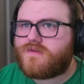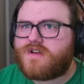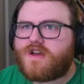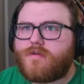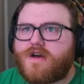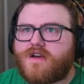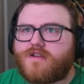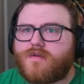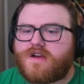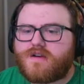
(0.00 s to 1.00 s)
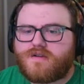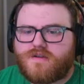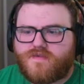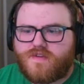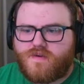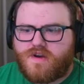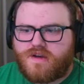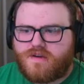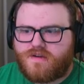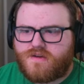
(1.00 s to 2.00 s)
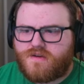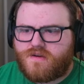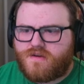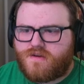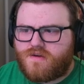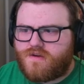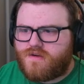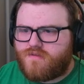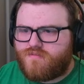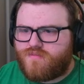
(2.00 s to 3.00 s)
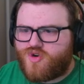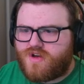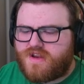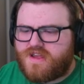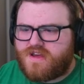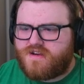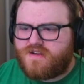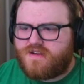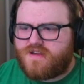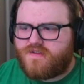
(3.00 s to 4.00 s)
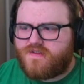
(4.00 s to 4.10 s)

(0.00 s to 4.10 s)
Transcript: I go back into my inventory? Put in detailing